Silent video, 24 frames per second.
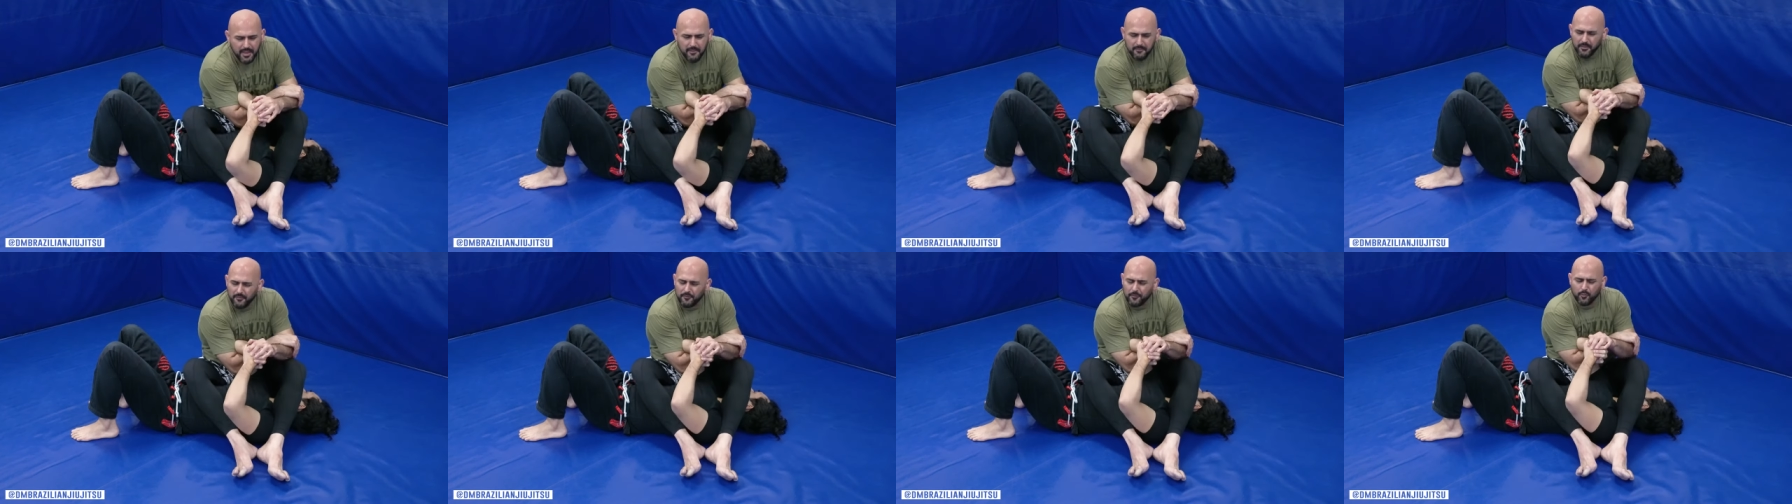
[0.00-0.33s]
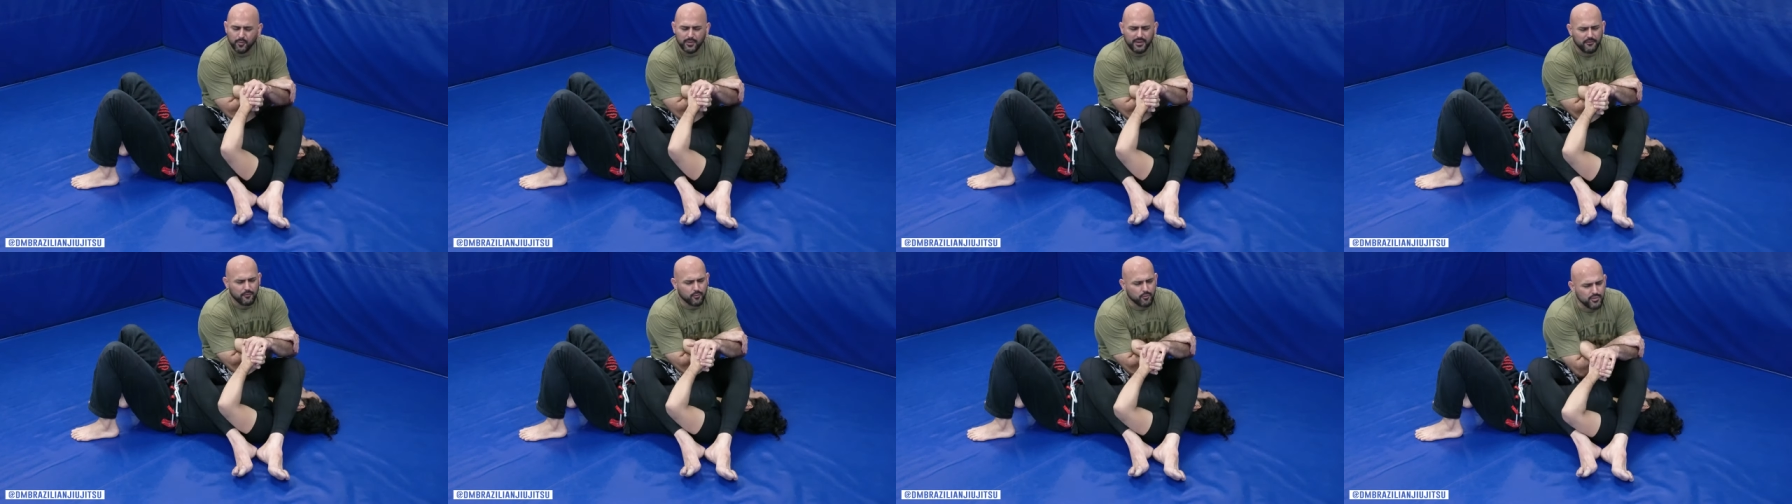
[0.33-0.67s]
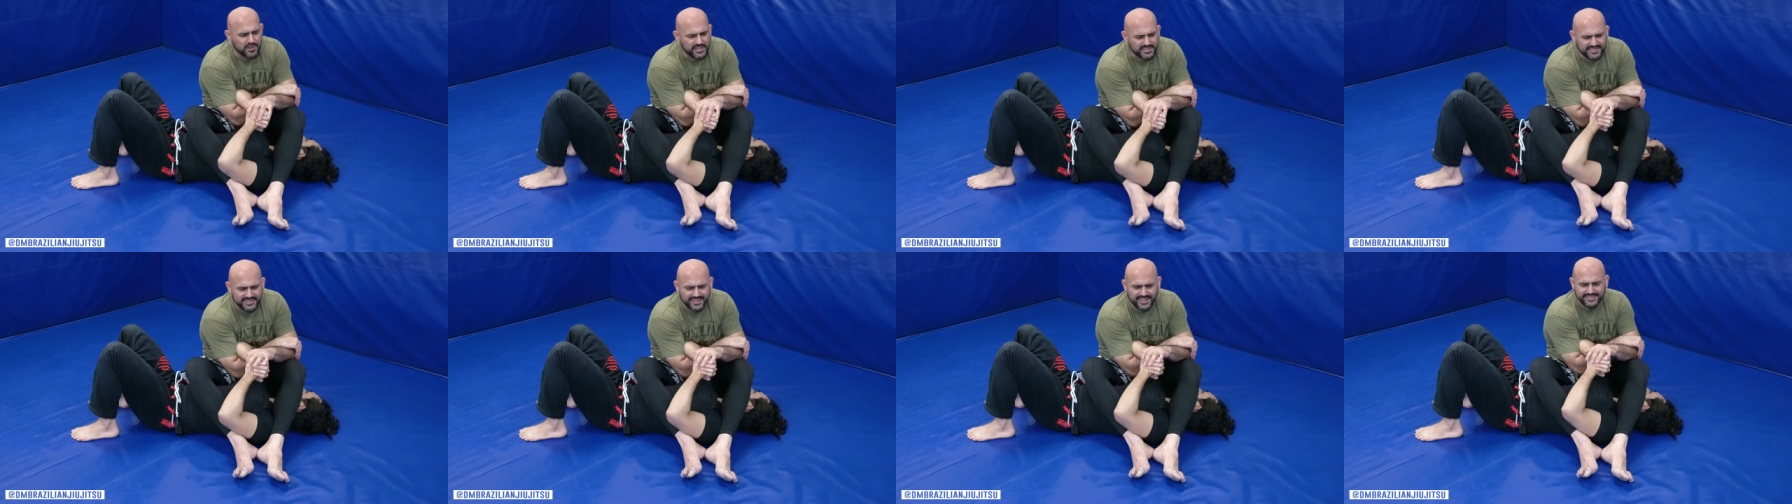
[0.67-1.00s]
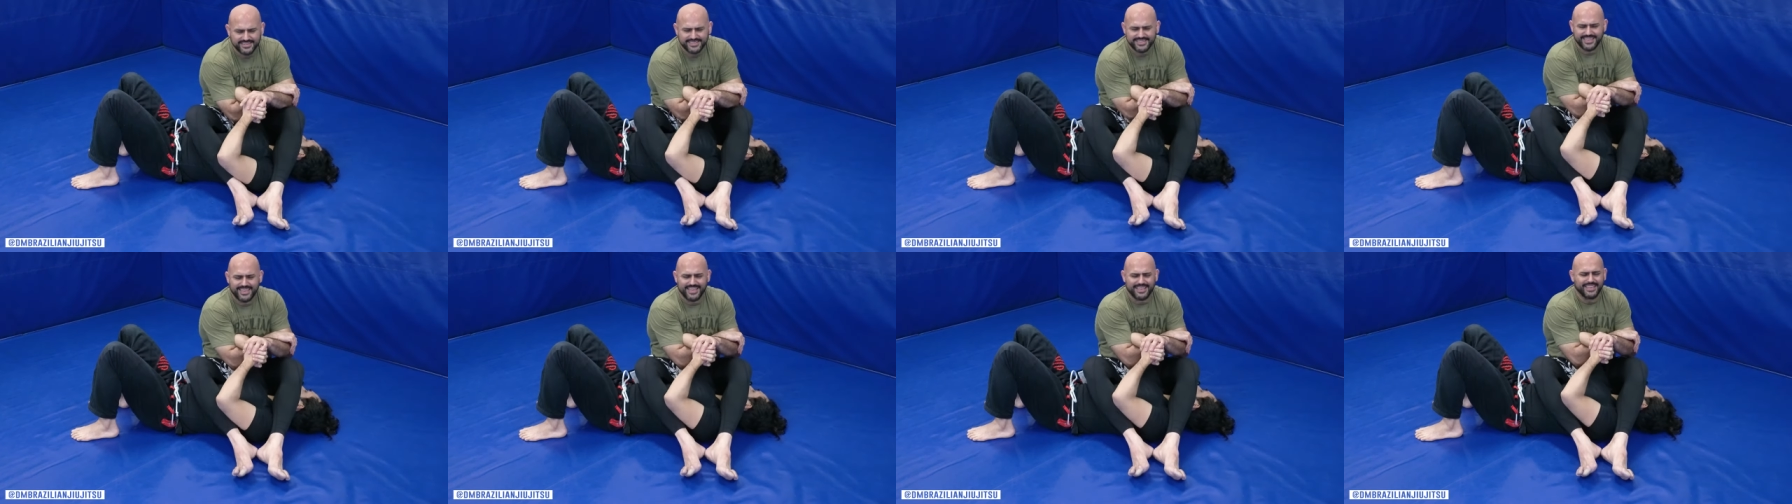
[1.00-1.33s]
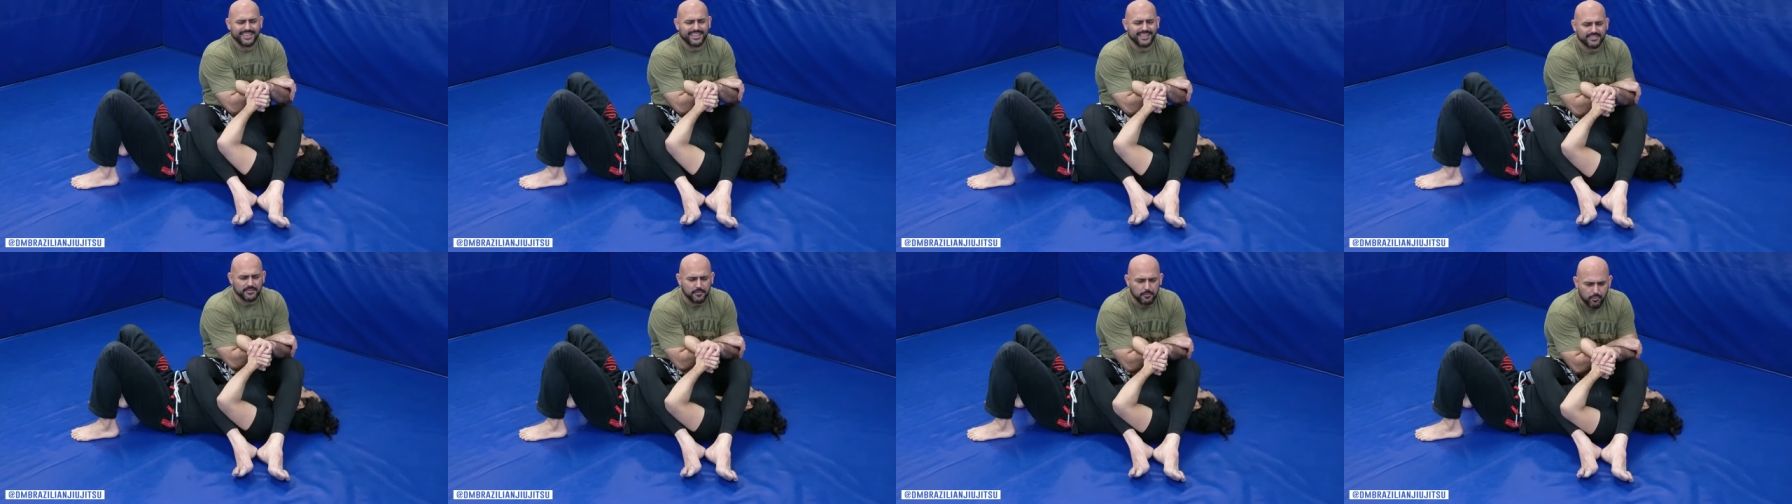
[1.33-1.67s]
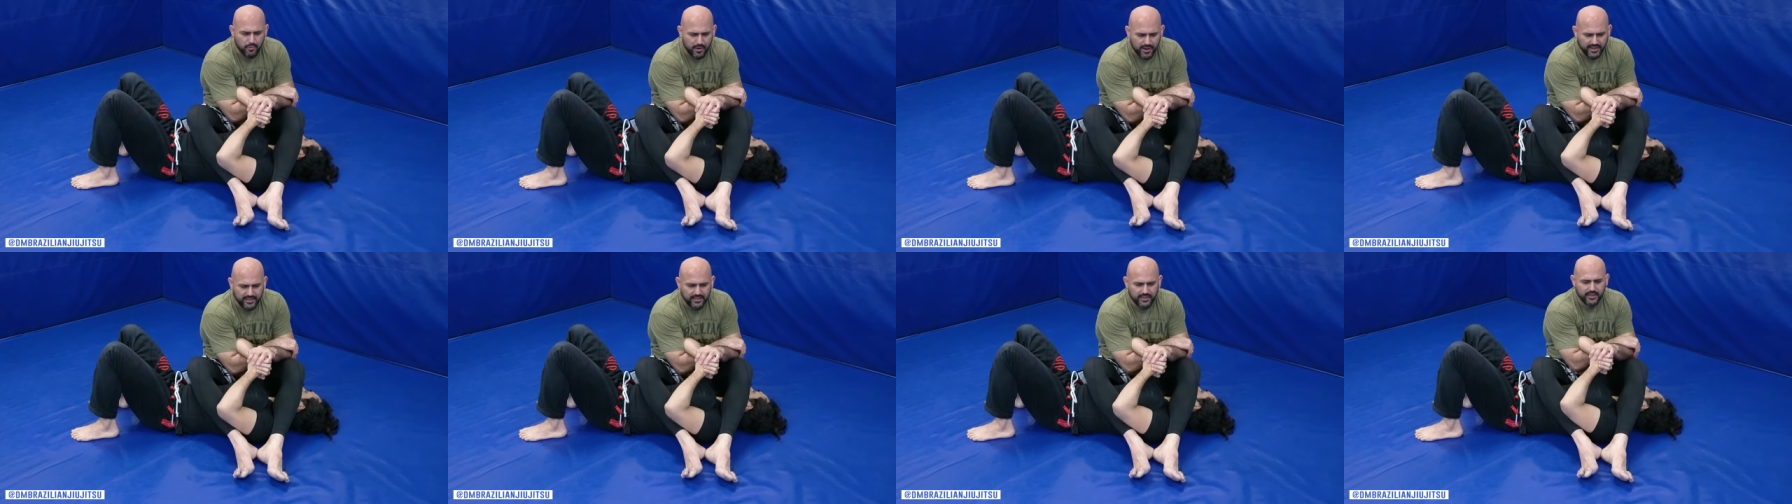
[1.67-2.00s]
but for whatever reason, I just can't get it to
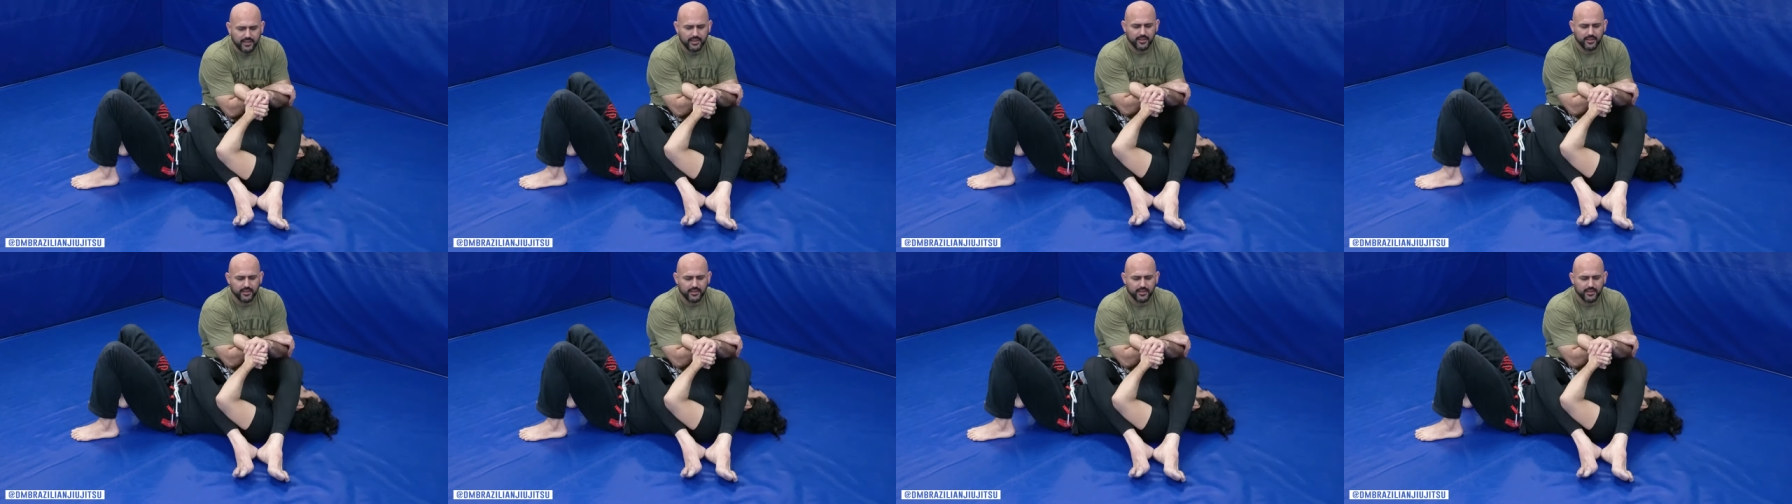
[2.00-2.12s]
break,